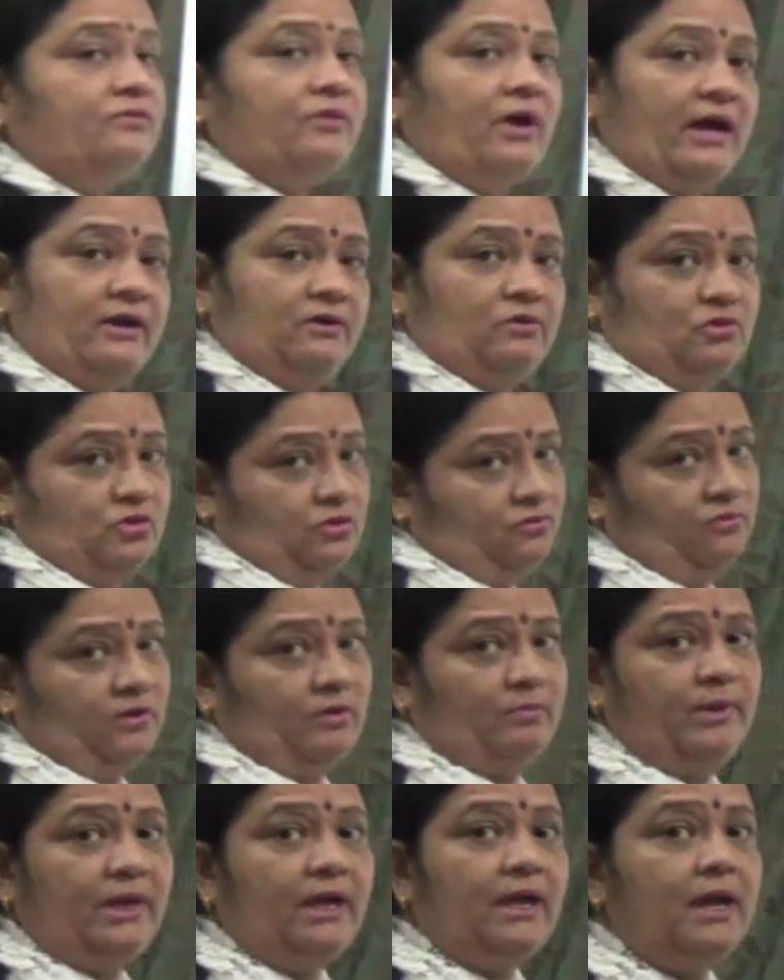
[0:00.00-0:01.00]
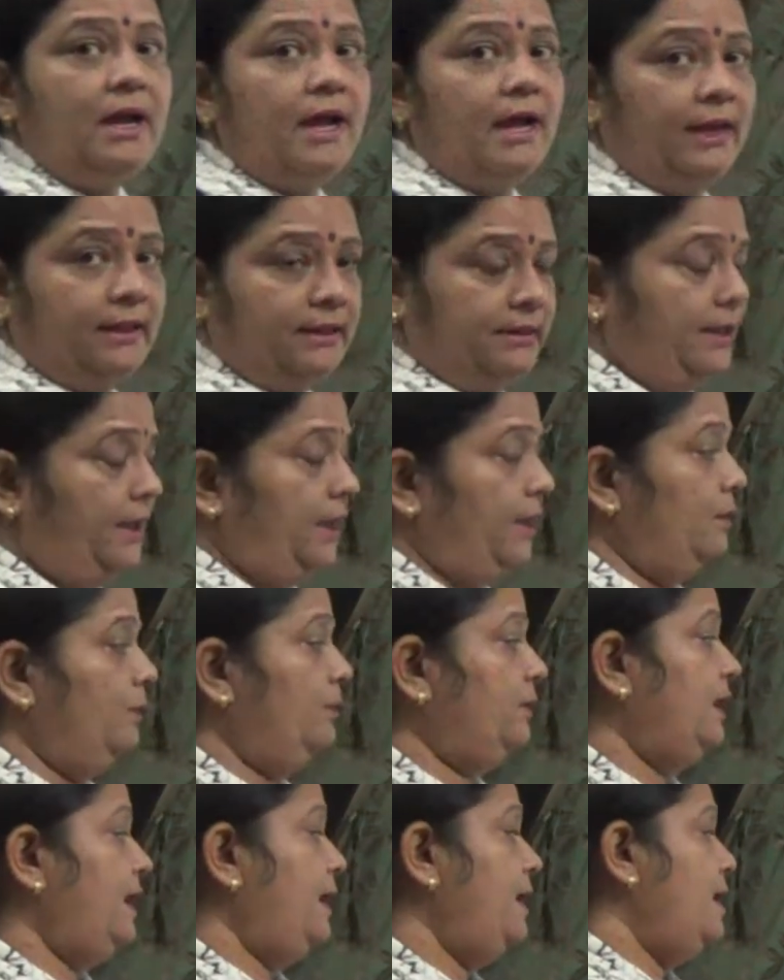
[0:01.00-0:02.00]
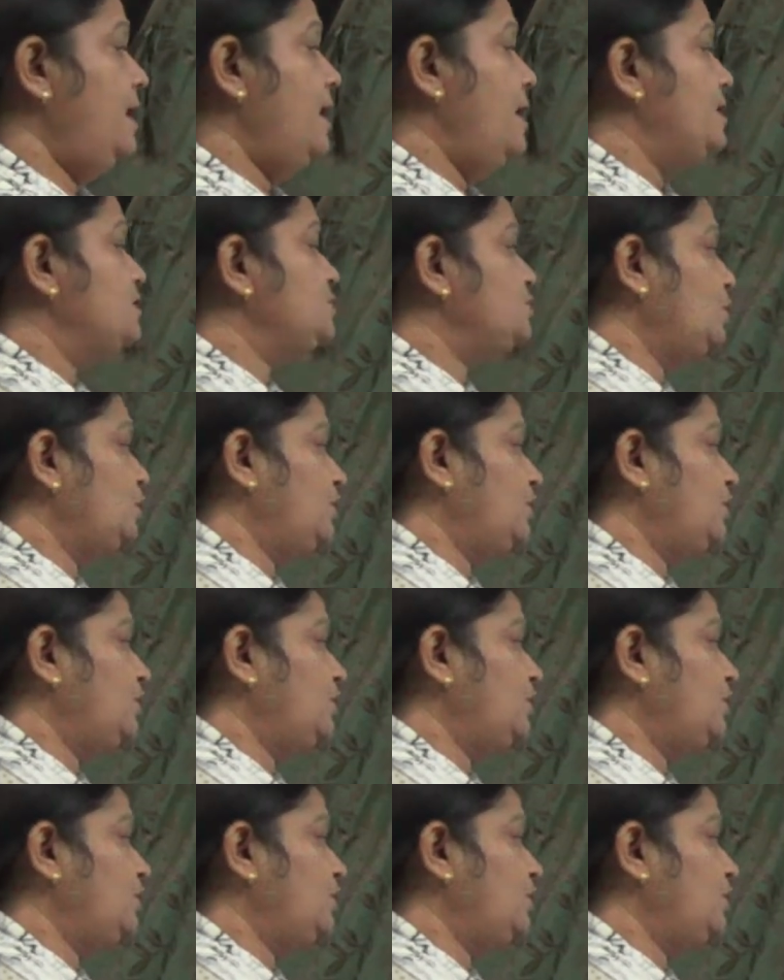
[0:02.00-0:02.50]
hydrogen will be there. Okay, so